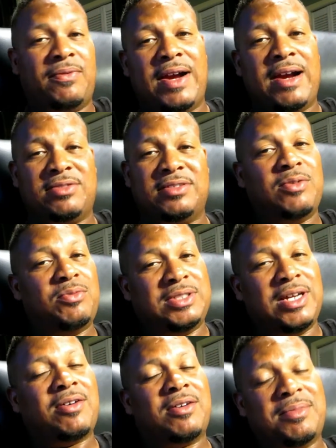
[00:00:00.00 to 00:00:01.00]
of viruses that we're
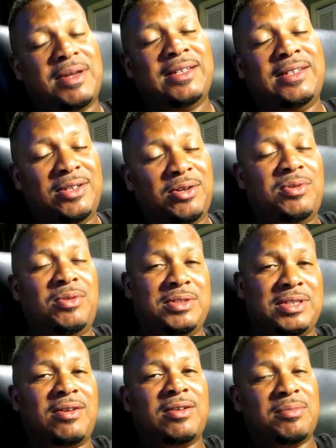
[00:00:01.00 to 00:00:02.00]
talking about. You know what we're
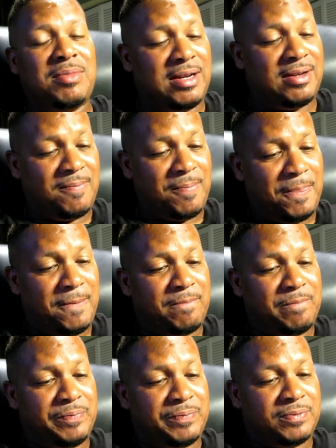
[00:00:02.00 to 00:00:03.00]
talking about.
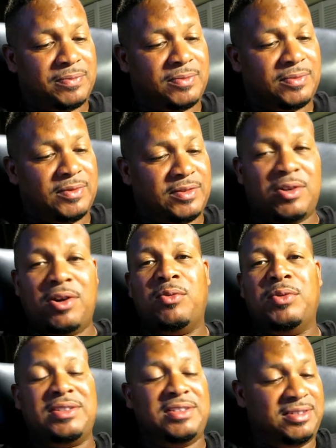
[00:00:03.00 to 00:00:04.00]
Start
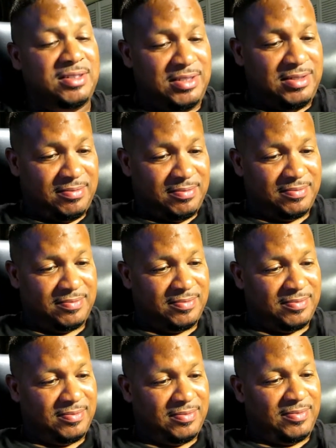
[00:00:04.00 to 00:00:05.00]
with the C.
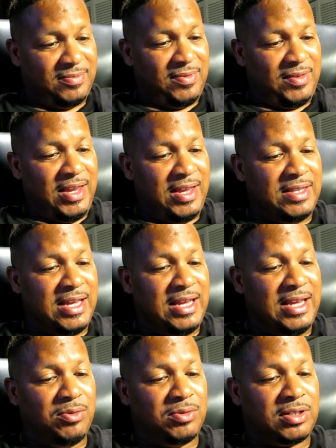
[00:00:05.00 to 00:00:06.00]
And that
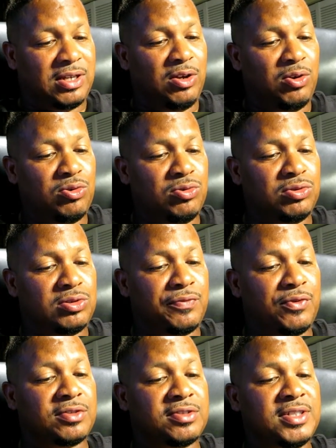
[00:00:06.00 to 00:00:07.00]
it was closed
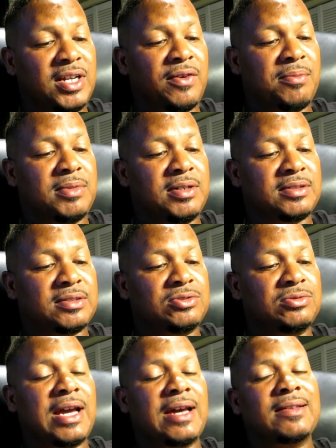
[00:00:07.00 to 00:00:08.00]
for several months in
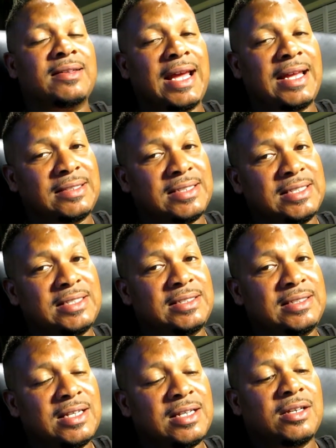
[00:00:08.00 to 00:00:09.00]

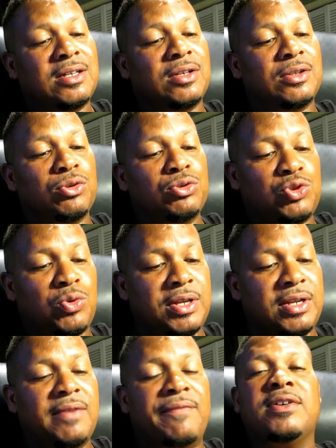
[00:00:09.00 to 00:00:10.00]
2019 through
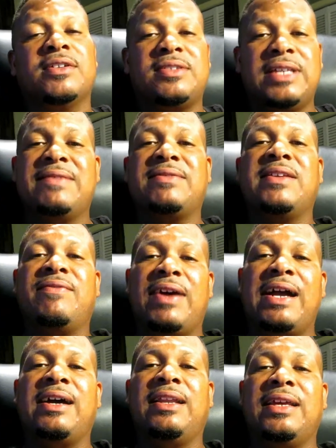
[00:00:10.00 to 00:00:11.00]
20 for safety
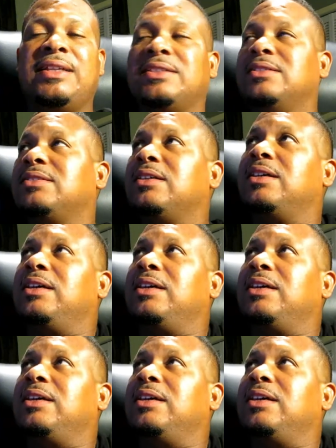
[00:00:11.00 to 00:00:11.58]
violations.